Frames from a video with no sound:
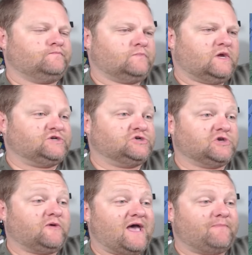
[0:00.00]
It's it usually
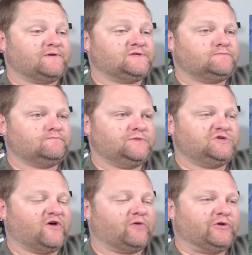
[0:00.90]
what happens. You
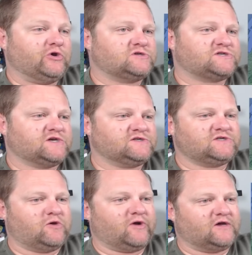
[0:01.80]
develop nukes because
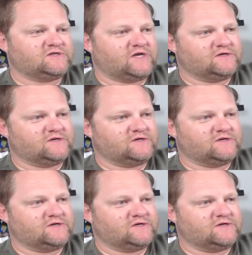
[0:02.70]
someone else does.